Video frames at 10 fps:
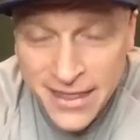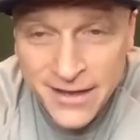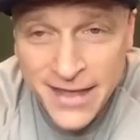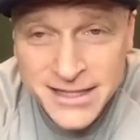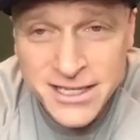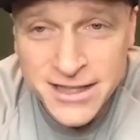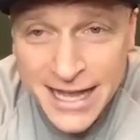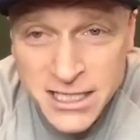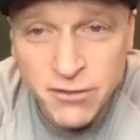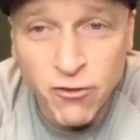now that's a
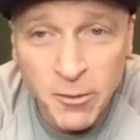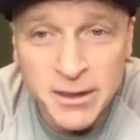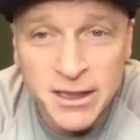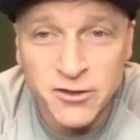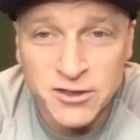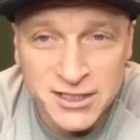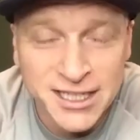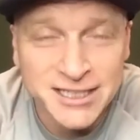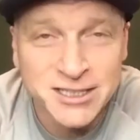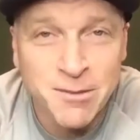that's a formula for
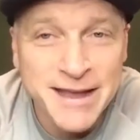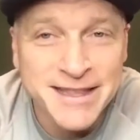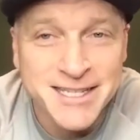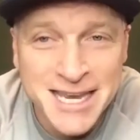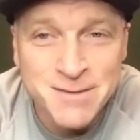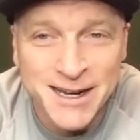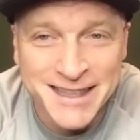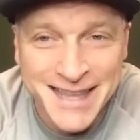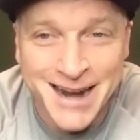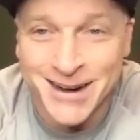success to make the team right
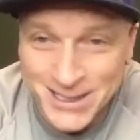there.